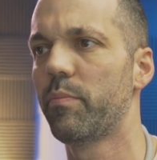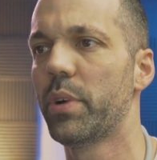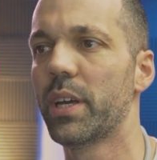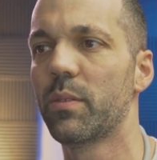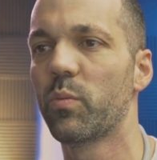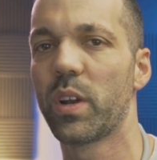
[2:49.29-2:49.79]

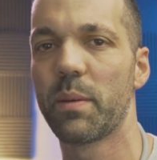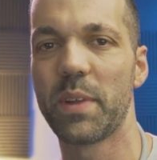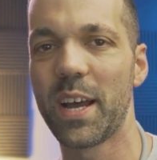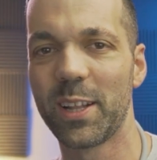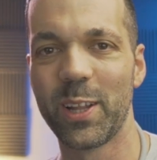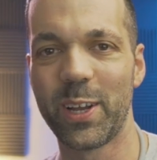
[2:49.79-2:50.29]
But when I'm
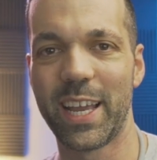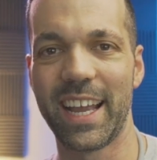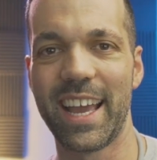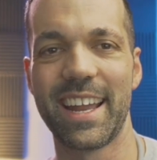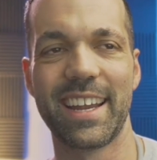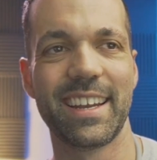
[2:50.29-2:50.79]
not
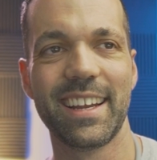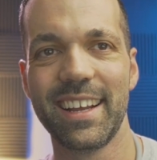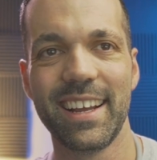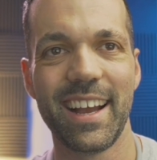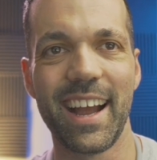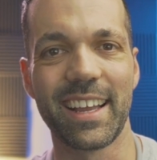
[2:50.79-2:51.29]
looking at it,
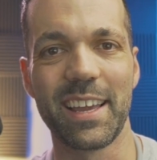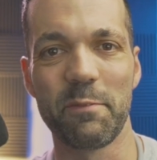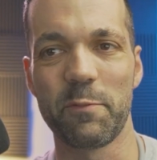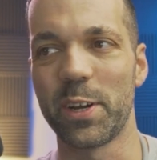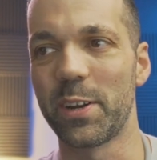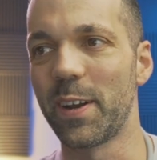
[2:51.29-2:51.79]
I
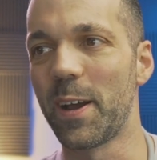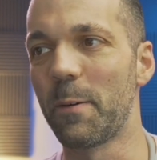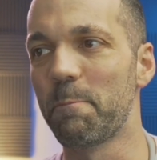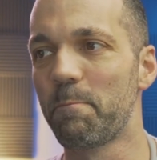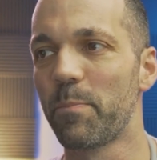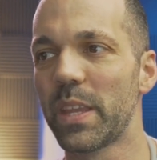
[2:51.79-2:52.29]
can't figure it out.